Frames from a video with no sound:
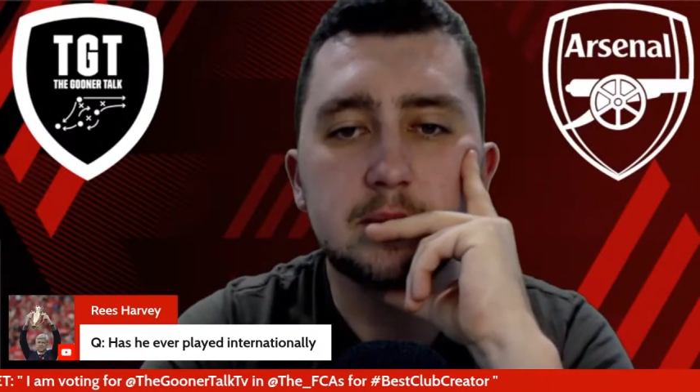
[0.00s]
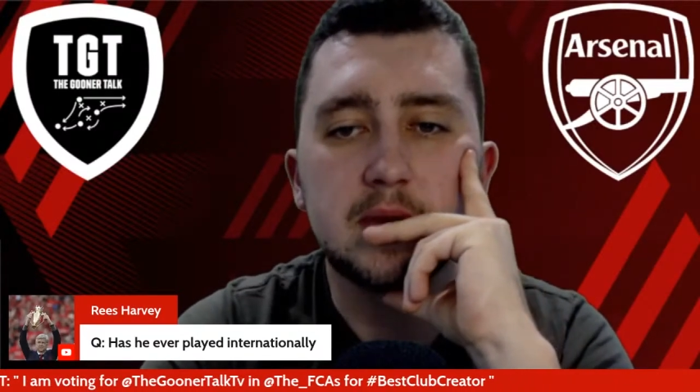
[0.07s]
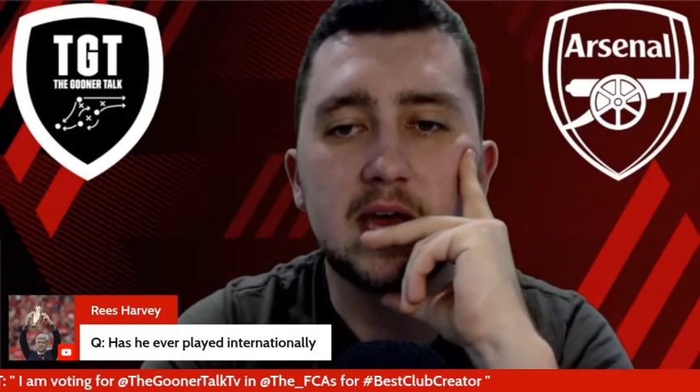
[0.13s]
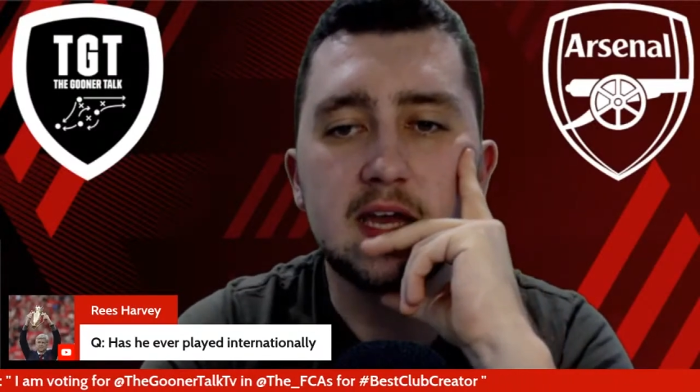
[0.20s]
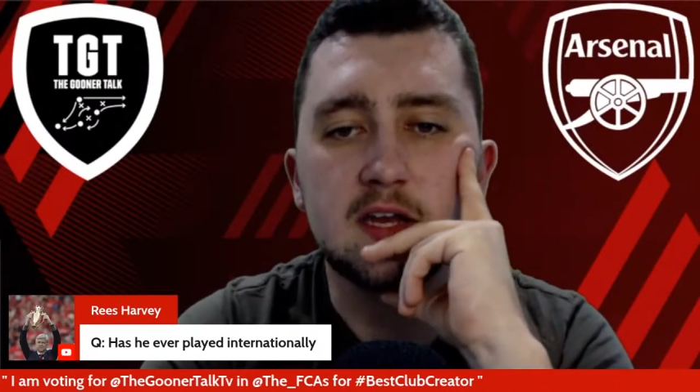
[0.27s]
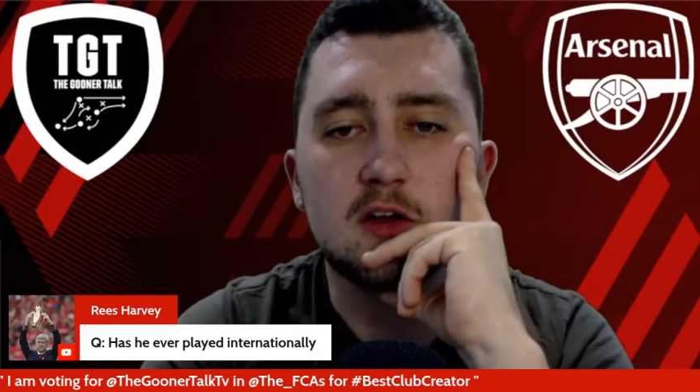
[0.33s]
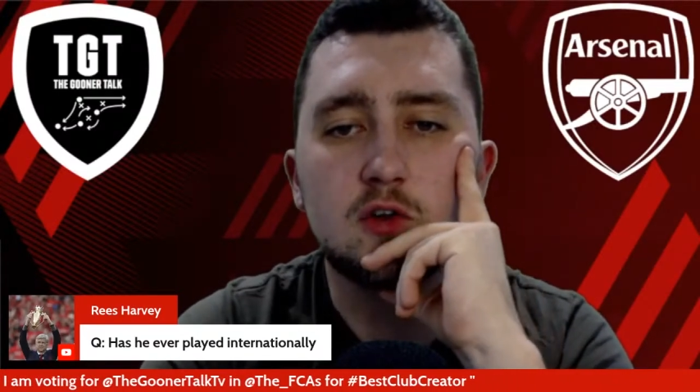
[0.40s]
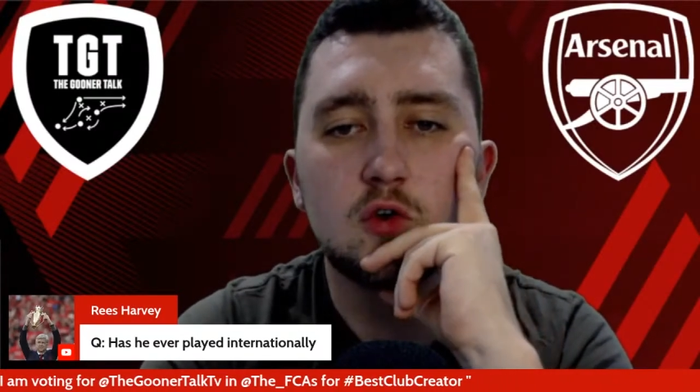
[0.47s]
up
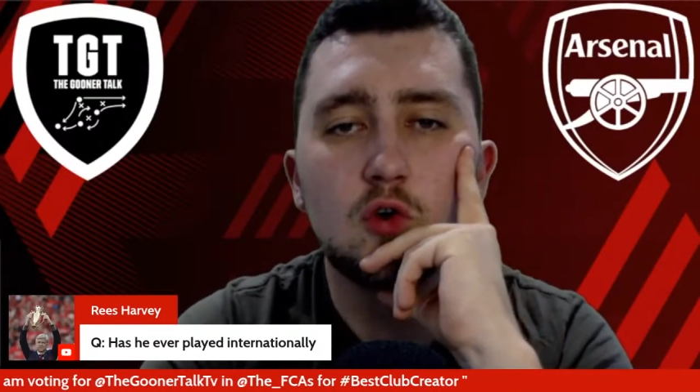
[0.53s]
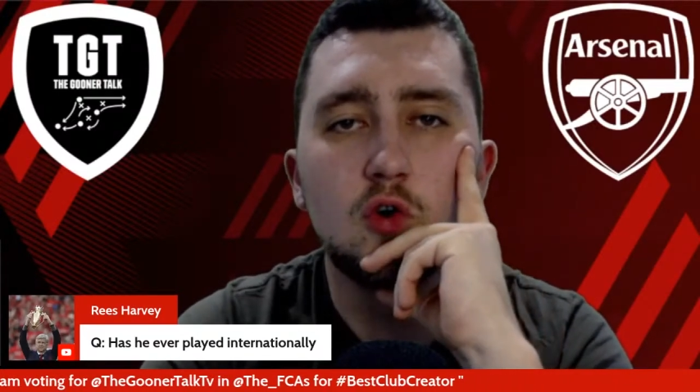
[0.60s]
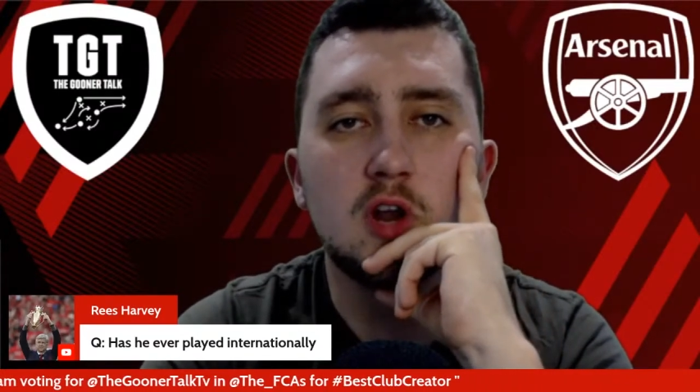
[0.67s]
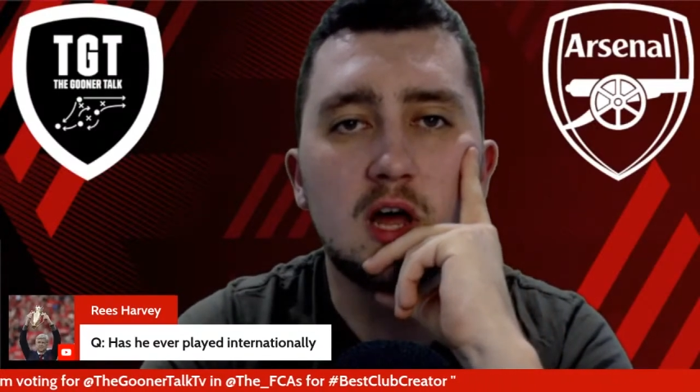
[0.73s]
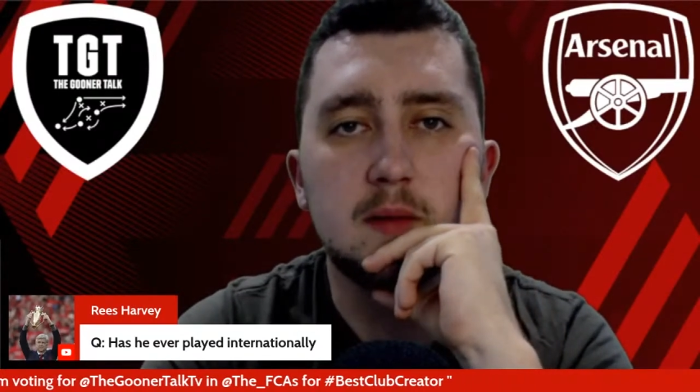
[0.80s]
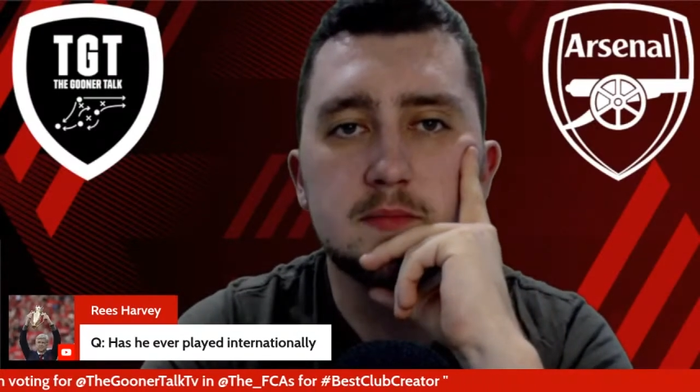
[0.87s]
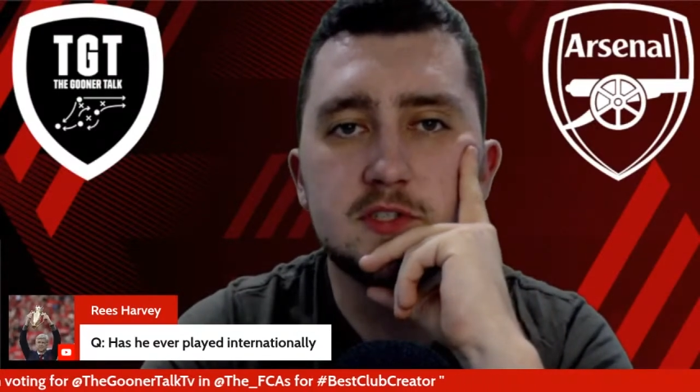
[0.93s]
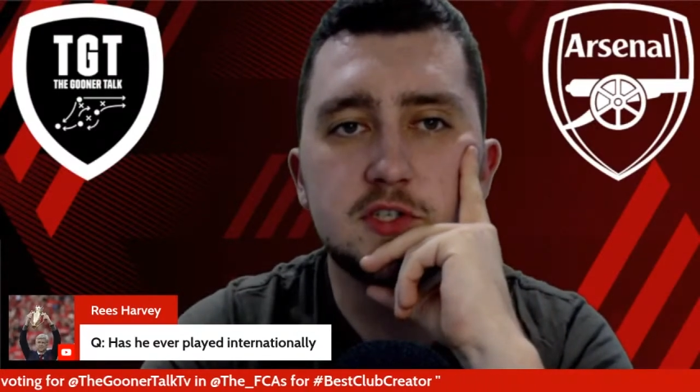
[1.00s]
getting a
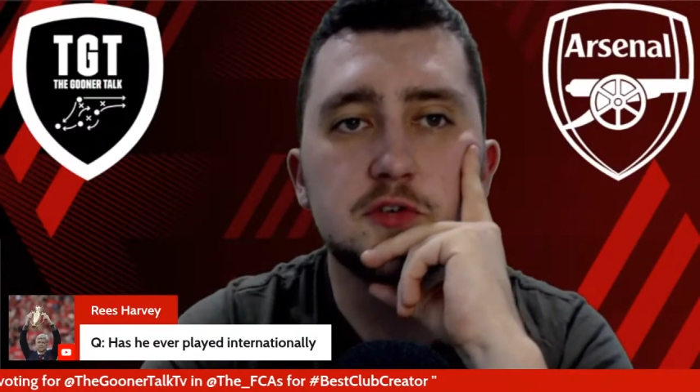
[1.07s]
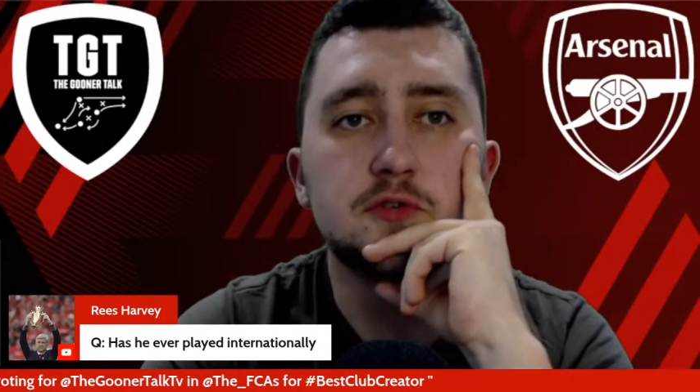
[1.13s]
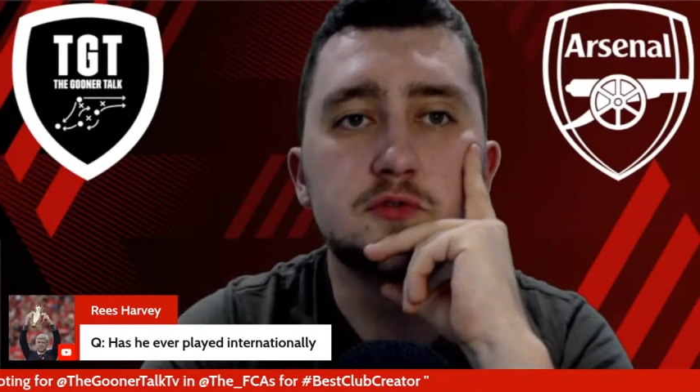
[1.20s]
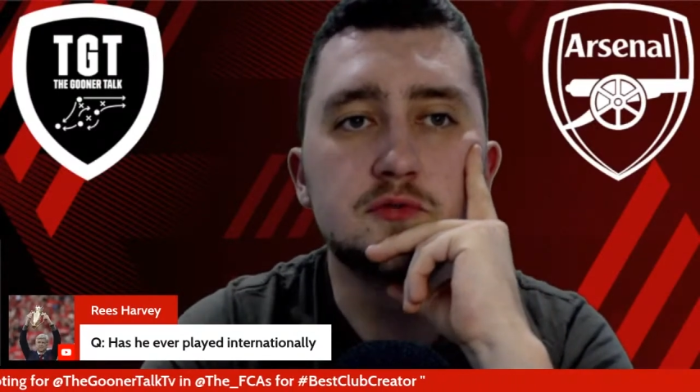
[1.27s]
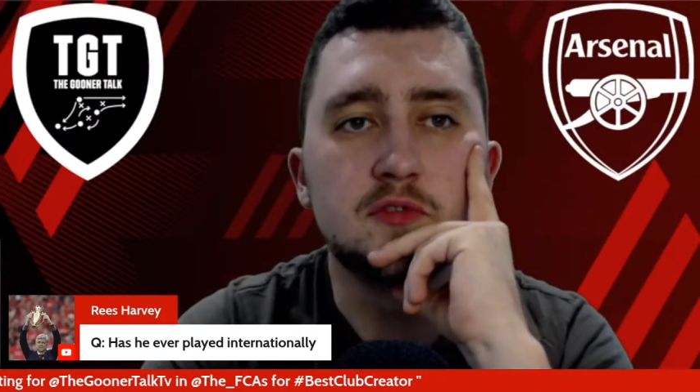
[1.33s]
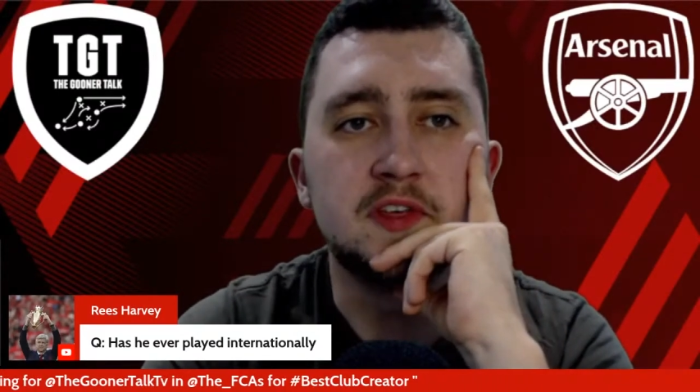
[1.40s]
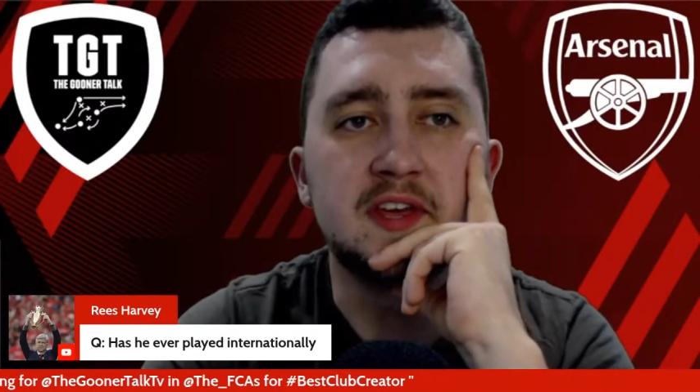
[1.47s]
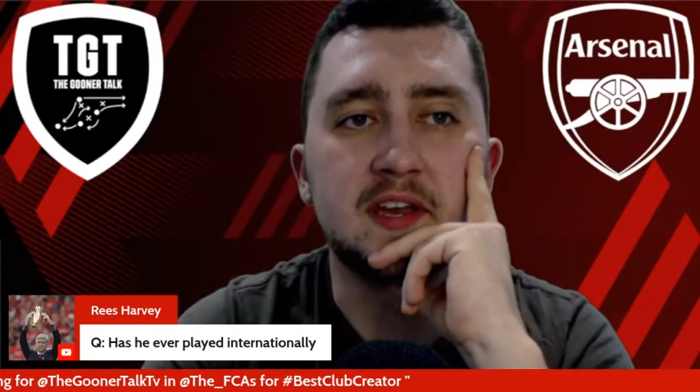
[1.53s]
call up
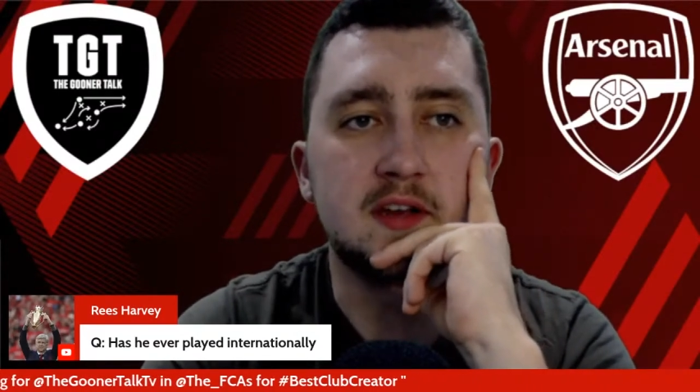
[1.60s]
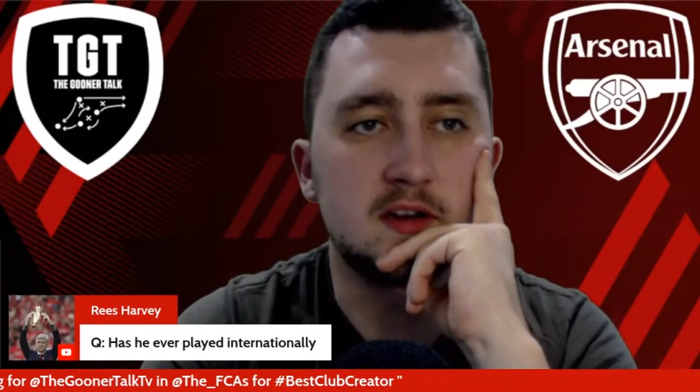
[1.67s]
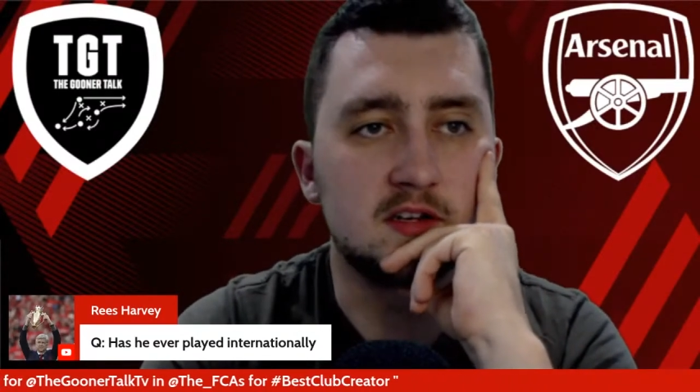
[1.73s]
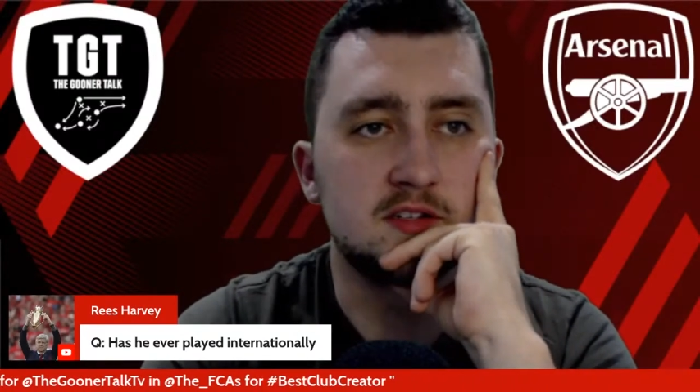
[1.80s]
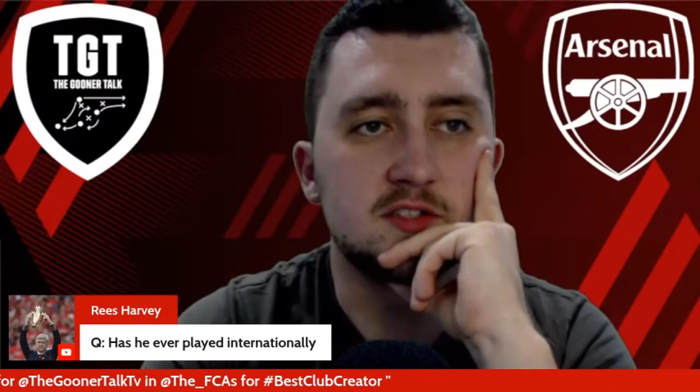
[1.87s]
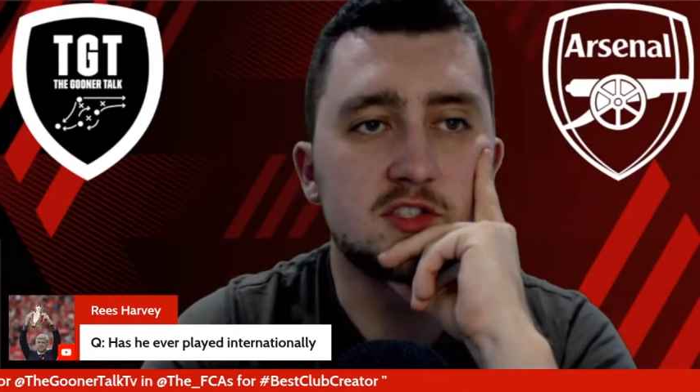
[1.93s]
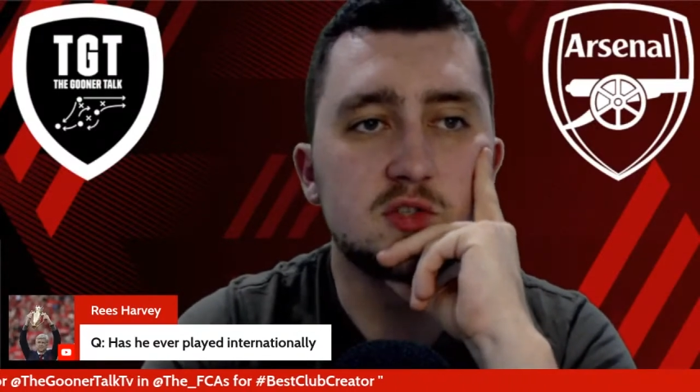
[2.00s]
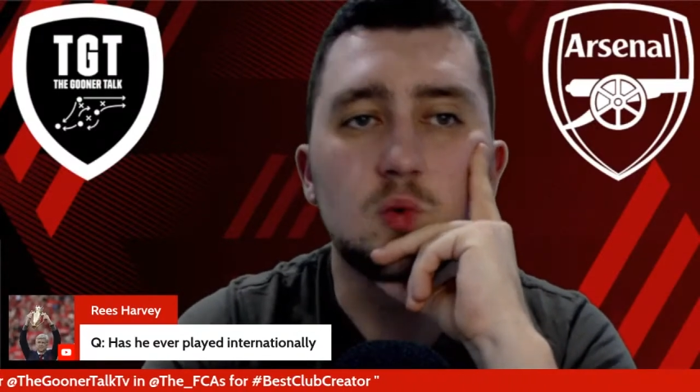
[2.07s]
to the
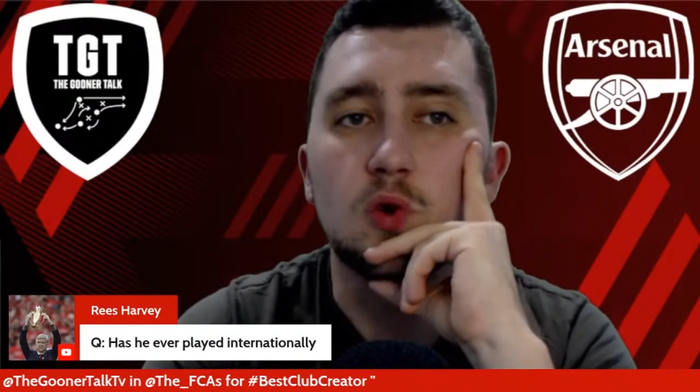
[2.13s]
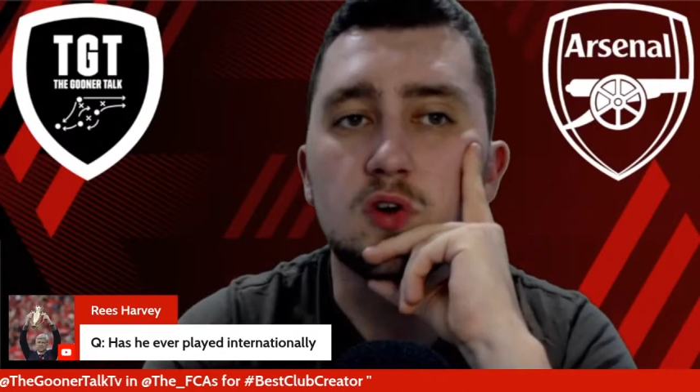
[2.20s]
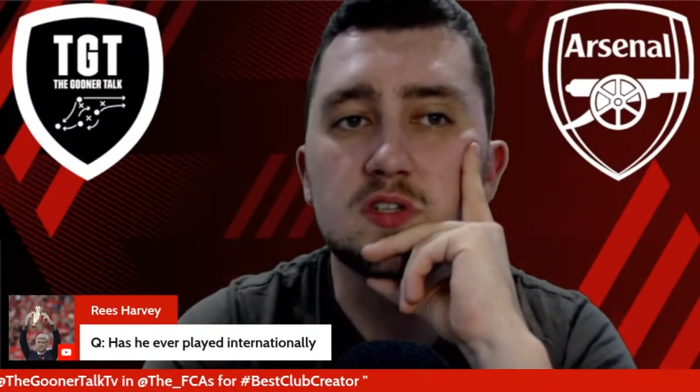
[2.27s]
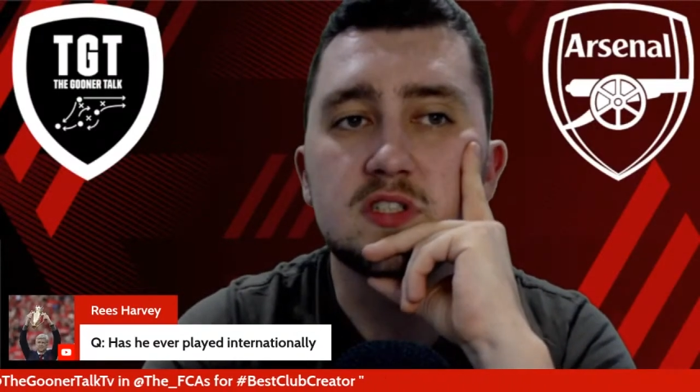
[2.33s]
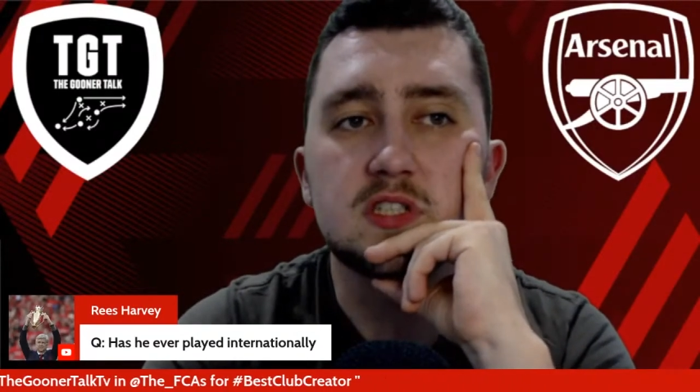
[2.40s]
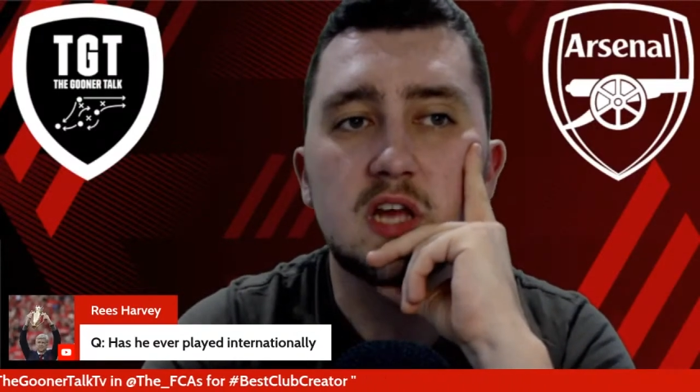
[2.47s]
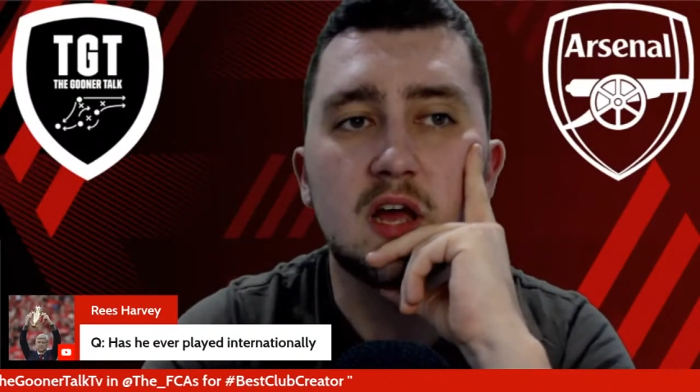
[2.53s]
England squad.